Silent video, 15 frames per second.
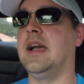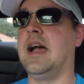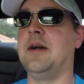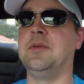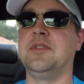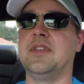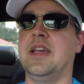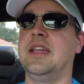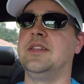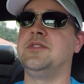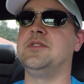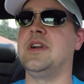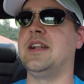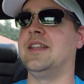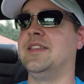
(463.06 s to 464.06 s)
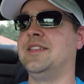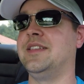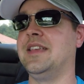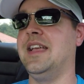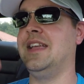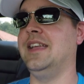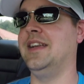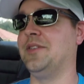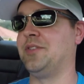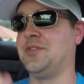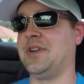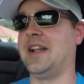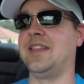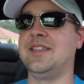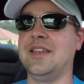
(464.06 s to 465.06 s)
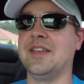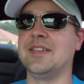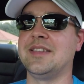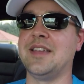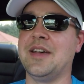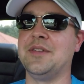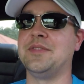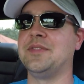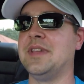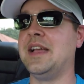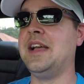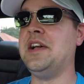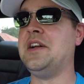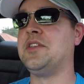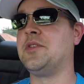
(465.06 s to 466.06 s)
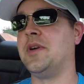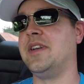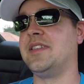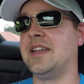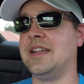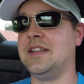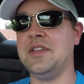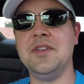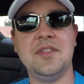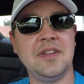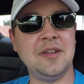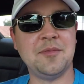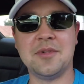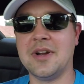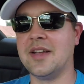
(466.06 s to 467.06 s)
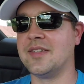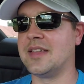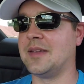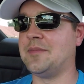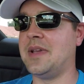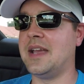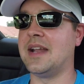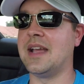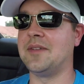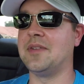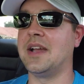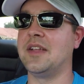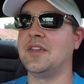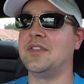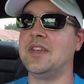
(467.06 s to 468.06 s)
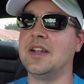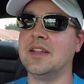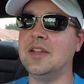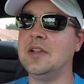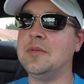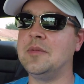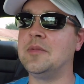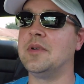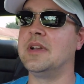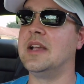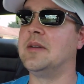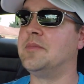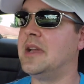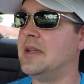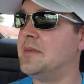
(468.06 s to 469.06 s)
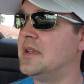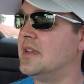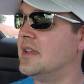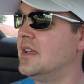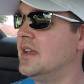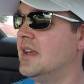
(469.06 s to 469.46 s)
I was like trying to sell stuff, toys I didn't use anymore. I was like, man, if I could just get a little bit more down payment.